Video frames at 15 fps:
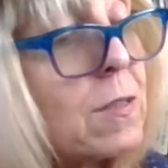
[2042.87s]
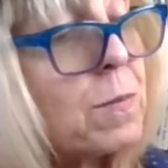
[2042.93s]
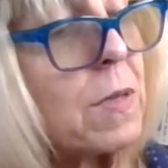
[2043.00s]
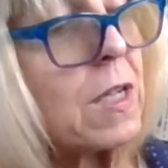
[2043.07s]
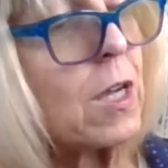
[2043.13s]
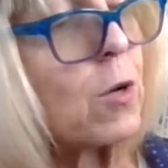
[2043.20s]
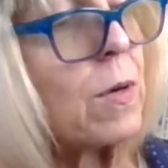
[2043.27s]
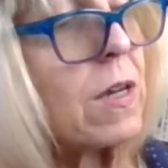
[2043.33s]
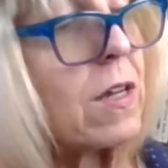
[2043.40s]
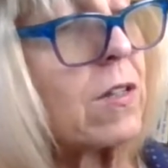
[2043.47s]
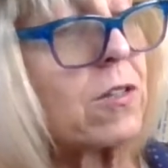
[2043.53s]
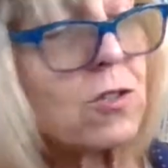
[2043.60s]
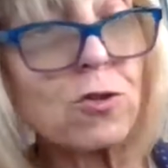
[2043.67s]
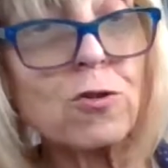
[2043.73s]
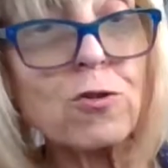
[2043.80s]
Piggle
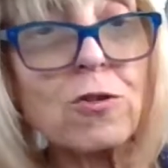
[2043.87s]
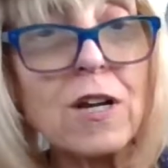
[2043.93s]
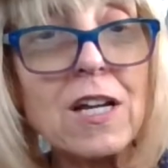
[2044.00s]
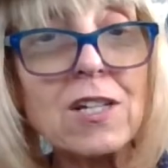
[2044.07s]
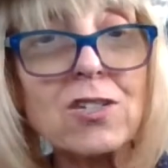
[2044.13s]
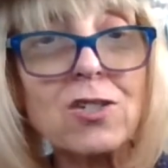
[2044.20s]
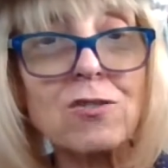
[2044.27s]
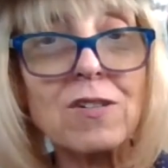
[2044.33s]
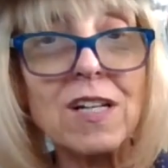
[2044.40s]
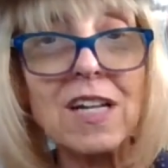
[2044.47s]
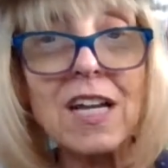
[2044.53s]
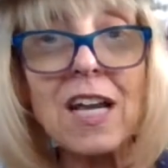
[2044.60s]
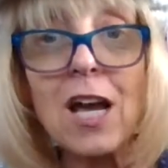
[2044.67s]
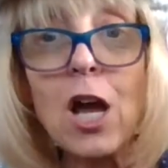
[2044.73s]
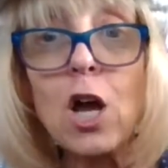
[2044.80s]
Wiggle's
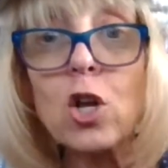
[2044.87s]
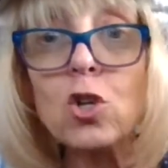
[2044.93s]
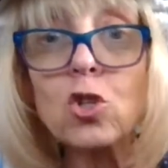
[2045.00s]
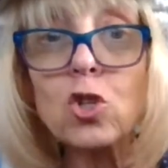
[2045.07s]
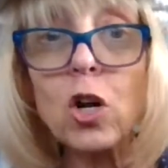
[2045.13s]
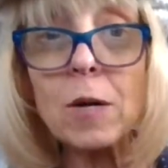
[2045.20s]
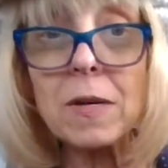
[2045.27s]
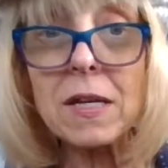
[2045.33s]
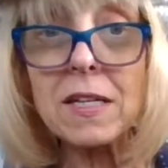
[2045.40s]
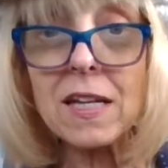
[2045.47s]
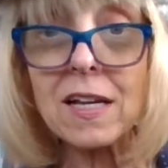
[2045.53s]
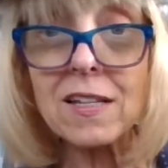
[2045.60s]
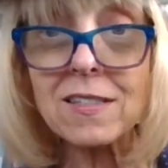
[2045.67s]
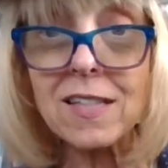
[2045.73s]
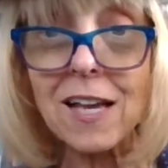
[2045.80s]
Treasury. Join me
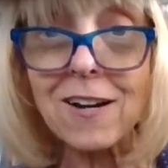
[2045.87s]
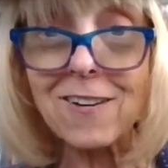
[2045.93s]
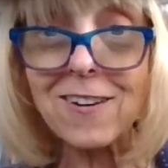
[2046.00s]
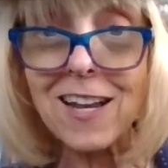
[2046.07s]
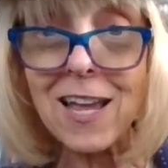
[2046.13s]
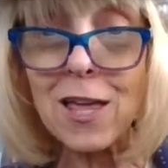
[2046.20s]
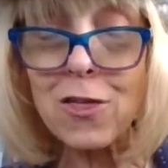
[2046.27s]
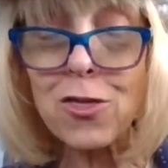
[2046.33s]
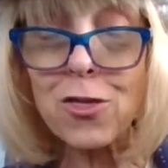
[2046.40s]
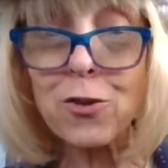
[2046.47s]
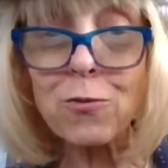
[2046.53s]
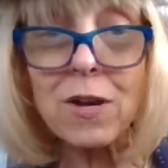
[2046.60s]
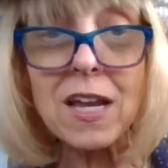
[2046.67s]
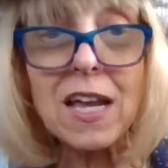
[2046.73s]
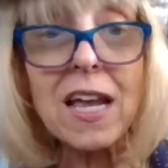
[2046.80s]
next Saturday at
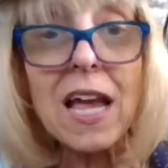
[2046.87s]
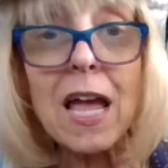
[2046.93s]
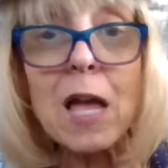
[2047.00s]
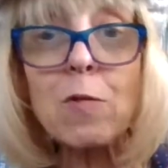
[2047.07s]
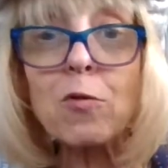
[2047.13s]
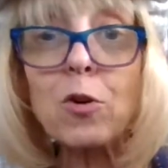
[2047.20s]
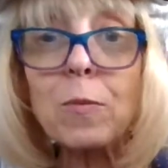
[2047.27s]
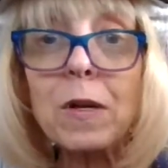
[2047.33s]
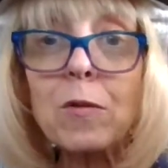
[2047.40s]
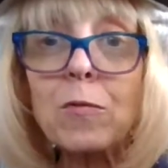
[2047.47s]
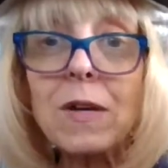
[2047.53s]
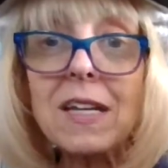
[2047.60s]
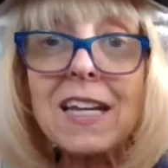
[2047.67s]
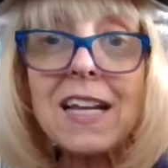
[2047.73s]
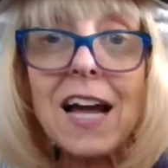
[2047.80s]
3, and we'll be
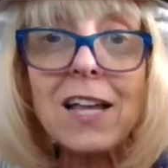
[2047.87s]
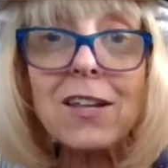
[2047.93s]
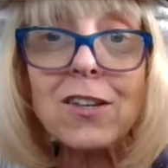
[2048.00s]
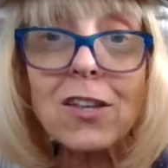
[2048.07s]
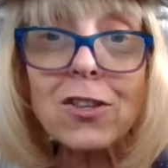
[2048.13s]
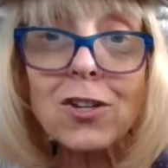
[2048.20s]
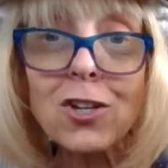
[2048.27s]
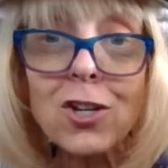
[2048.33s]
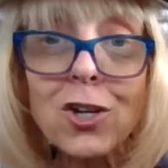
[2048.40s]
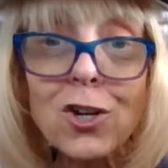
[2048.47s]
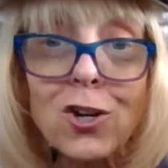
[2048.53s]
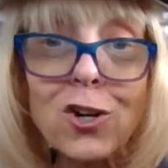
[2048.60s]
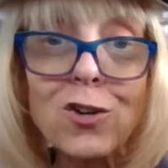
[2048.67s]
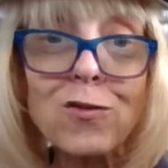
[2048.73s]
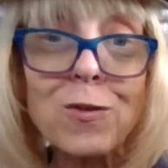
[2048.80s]
reading another
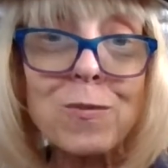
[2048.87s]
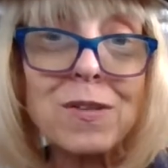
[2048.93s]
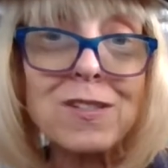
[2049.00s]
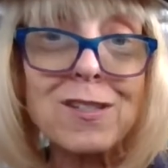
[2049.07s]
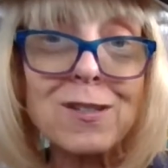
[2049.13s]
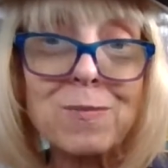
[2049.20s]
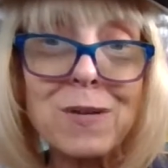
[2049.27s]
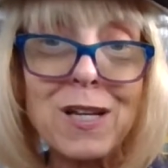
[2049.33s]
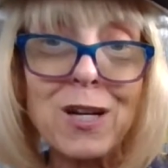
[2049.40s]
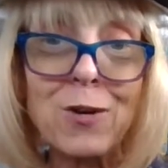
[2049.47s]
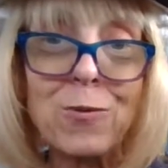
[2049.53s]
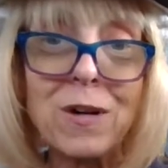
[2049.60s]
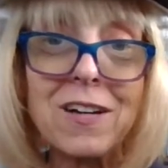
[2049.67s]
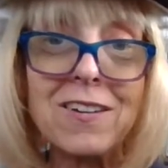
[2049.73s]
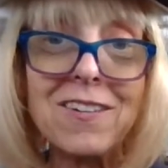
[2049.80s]
cure from Mrs. Piggle
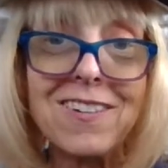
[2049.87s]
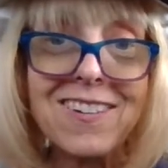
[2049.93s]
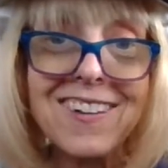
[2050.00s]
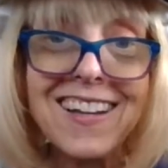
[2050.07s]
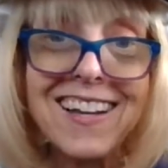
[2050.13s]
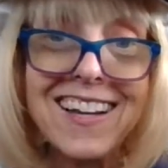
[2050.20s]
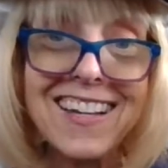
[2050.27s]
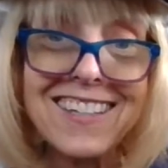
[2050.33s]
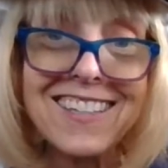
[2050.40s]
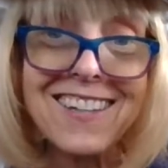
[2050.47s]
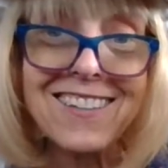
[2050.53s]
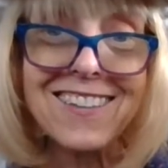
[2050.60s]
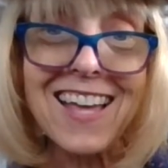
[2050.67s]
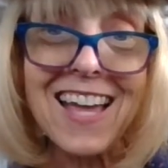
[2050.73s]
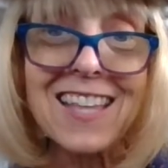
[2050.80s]
Wiggle.
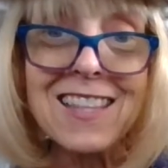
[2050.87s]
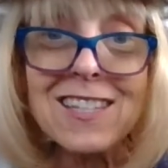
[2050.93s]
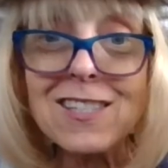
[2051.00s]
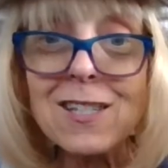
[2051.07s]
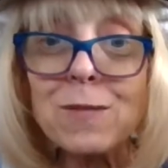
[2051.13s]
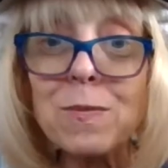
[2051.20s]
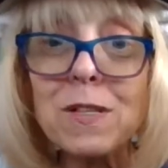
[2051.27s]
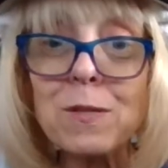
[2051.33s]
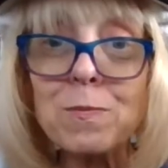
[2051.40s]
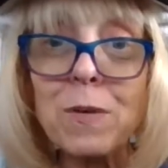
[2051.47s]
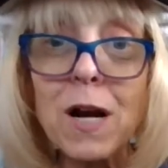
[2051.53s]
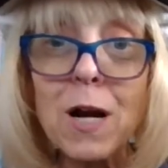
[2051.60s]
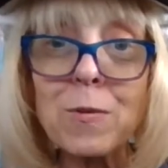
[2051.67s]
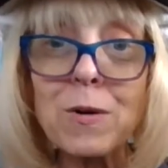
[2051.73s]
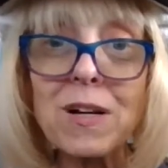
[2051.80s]
Until then, this is Miss
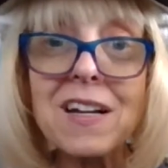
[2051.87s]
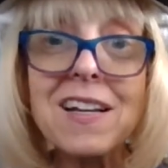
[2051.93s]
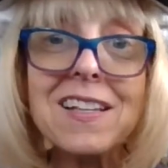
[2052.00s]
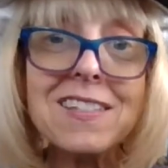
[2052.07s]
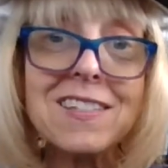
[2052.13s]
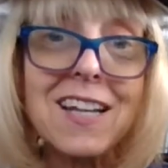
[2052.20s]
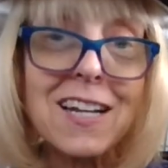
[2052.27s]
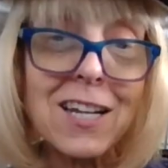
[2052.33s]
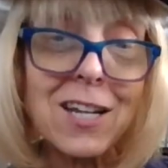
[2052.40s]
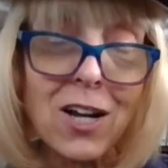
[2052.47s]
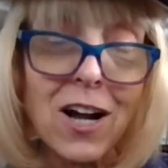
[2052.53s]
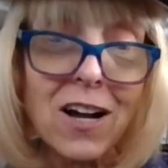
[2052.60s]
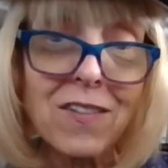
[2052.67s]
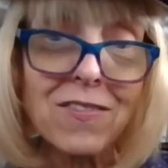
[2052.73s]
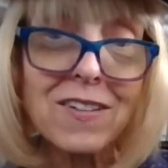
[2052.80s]
Barbara signing
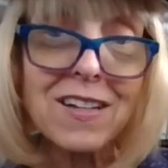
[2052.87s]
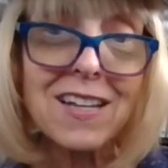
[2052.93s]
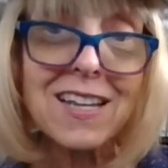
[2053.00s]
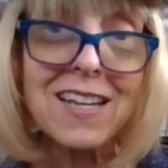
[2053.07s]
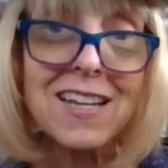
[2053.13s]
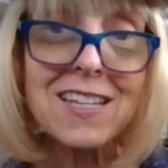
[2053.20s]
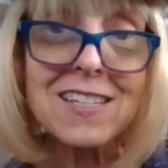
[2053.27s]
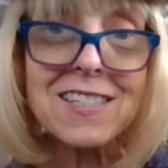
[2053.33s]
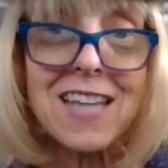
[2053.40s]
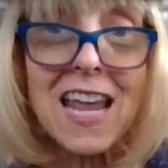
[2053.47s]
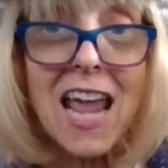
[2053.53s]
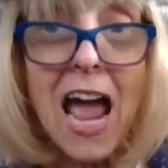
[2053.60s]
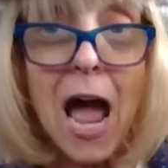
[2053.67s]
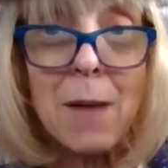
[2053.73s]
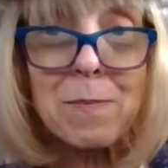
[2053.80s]
off. Stay
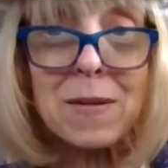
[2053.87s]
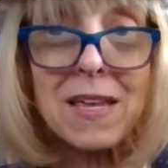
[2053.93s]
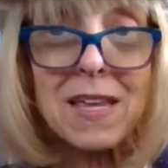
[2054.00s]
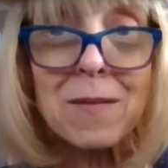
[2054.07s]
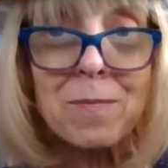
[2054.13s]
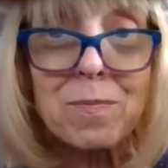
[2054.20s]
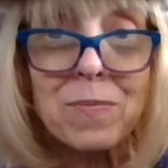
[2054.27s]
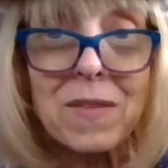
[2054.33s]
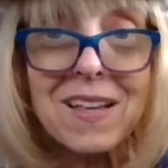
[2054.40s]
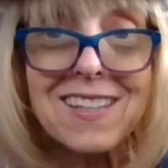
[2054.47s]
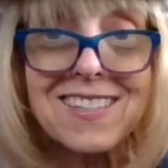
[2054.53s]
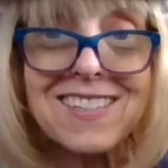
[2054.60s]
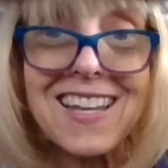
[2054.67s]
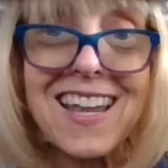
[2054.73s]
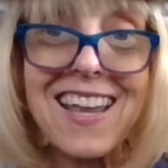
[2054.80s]
happy,
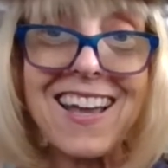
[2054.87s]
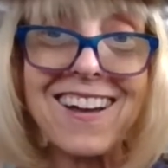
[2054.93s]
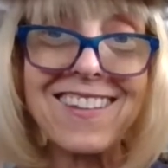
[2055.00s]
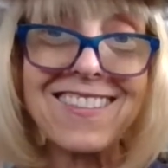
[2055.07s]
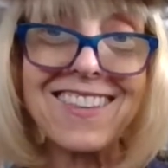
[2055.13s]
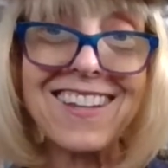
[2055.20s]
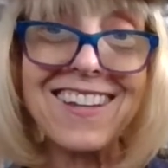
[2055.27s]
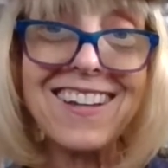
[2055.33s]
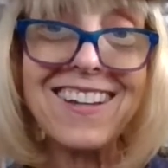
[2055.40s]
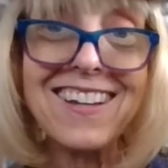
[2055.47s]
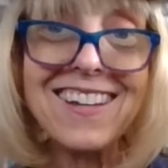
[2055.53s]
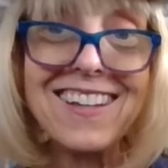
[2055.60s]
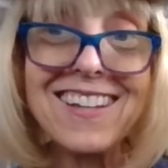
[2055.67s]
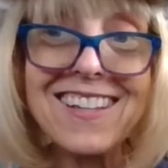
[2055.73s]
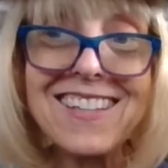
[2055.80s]
stay healthy,
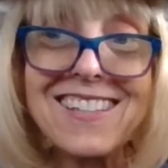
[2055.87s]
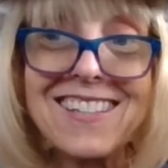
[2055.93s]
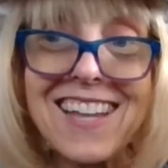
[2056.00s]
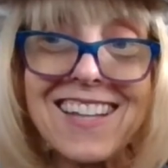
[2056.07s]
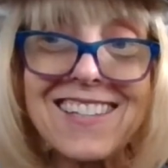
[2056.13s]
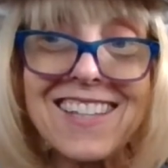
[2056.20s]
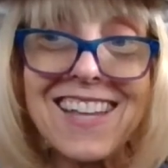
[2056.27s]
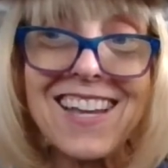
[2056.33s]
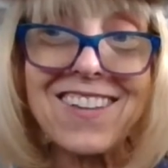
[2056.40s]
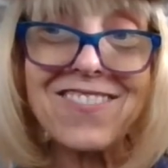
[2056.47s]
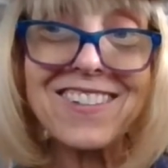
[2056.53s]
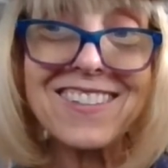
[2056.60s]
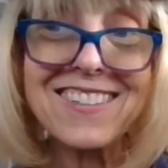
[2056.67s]
stay safe.